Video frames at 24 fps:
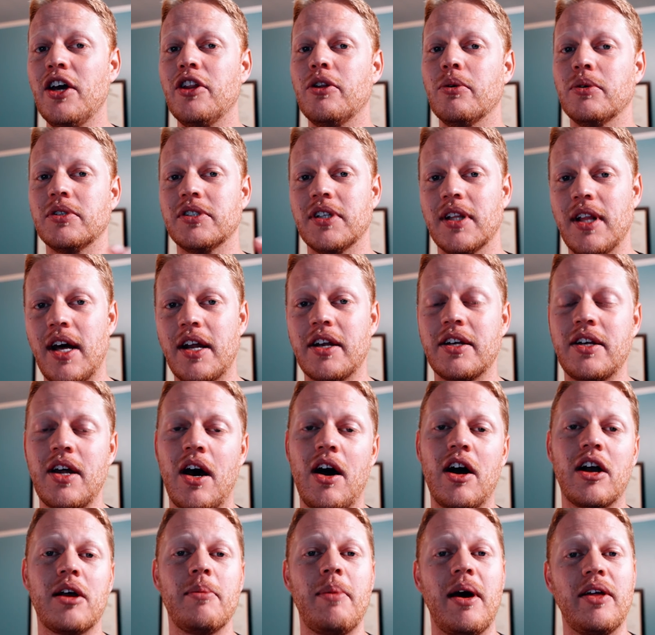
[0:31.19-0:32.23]
There was a lot of
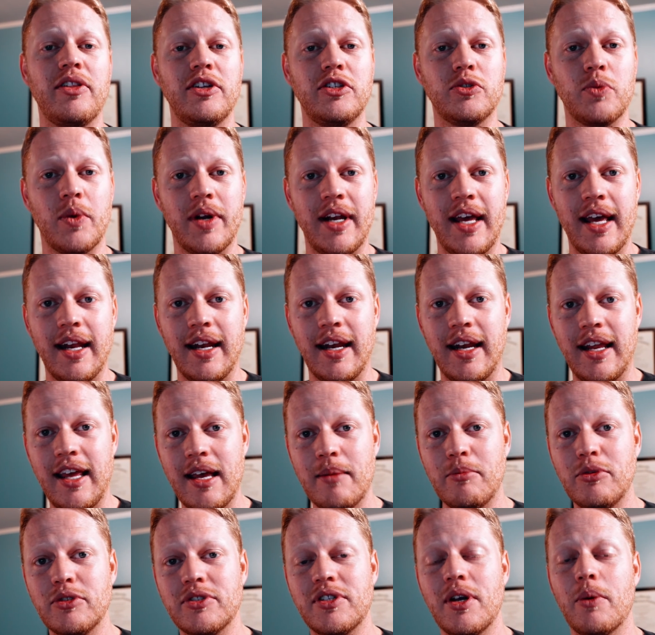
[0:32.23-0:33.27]
talk about these one-handed
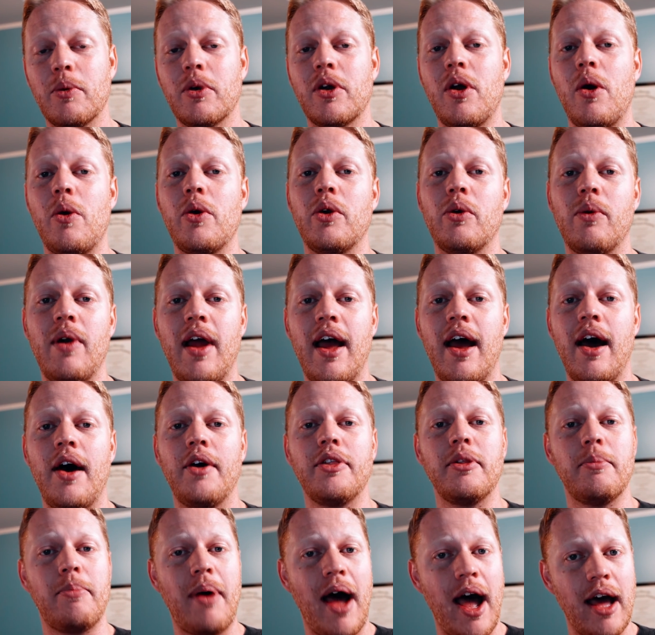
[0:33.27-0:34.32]
gimbals that were going
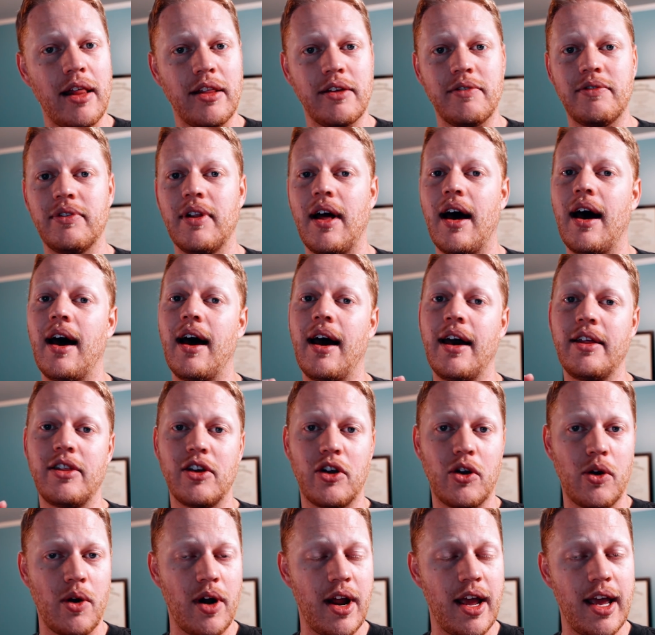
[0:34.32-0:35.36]
around, the Pilot Fly, the
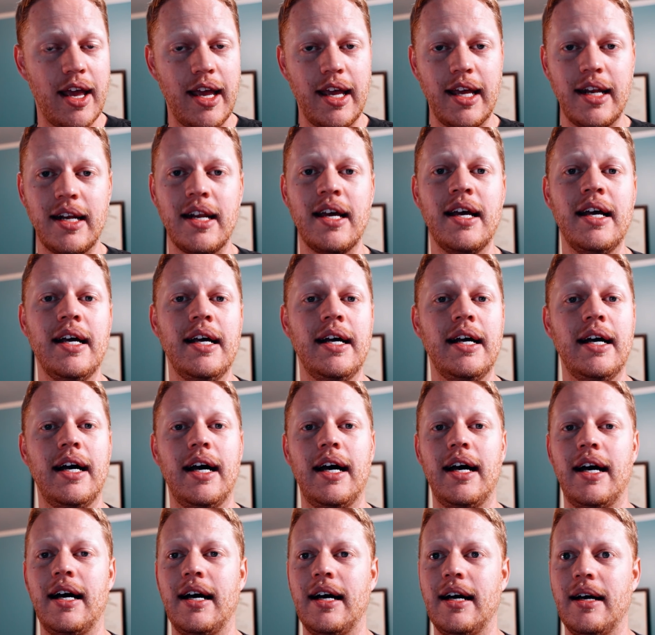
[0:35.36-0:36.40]
Crane,
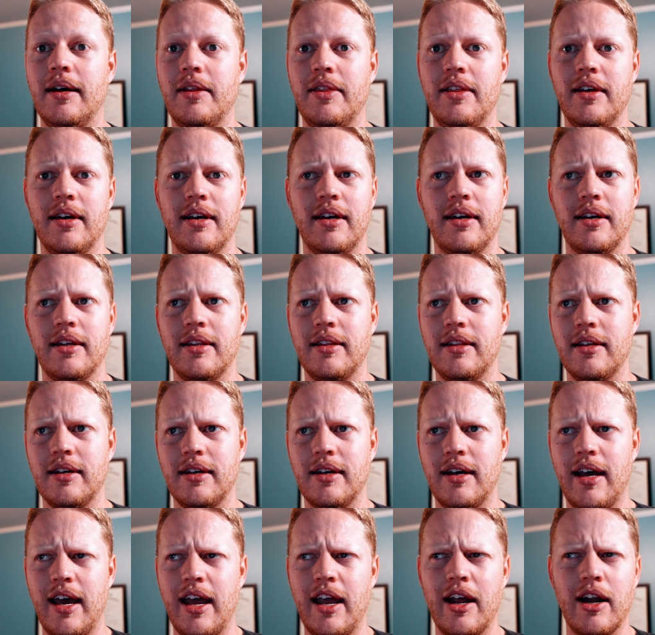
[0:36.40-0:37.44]

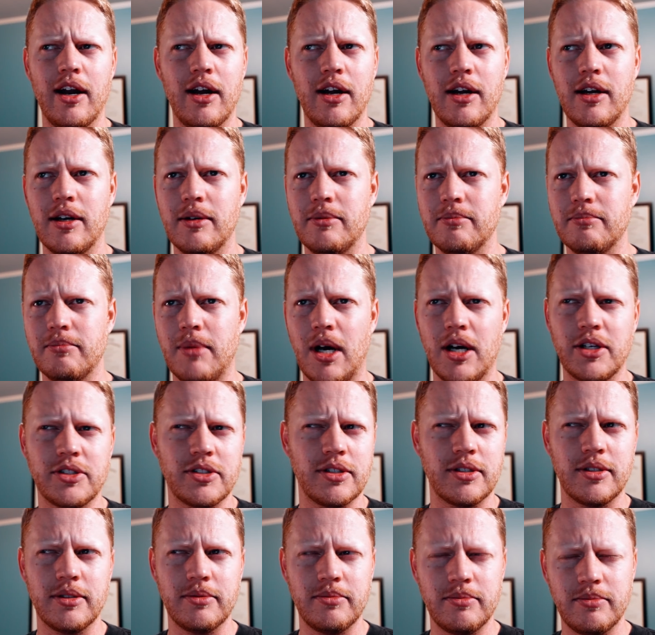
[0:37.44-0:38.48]
the Air
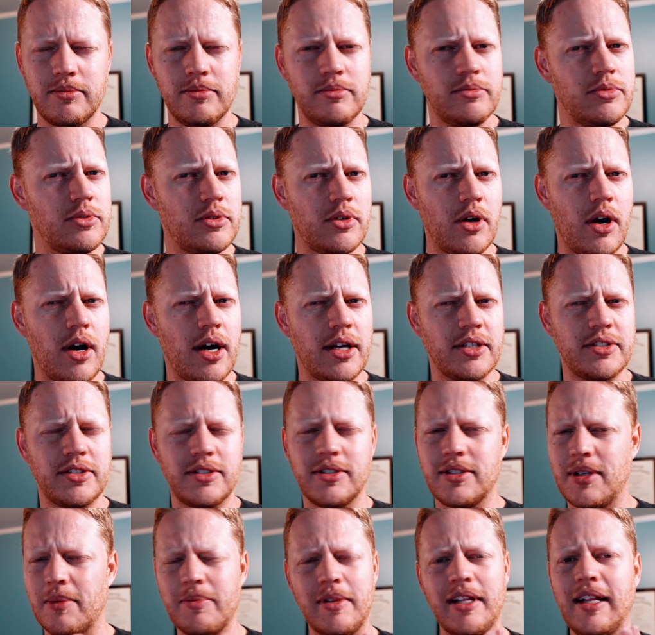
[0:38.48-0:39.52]
Masa Cross,
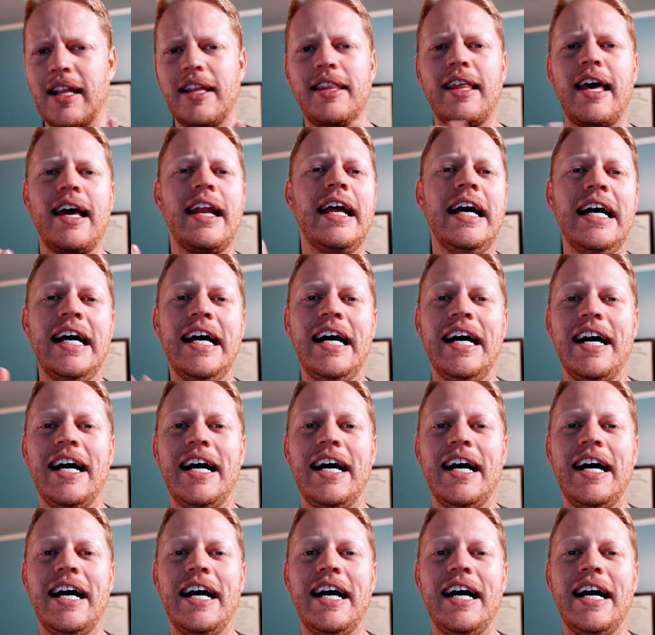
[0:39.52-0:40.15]
something like that.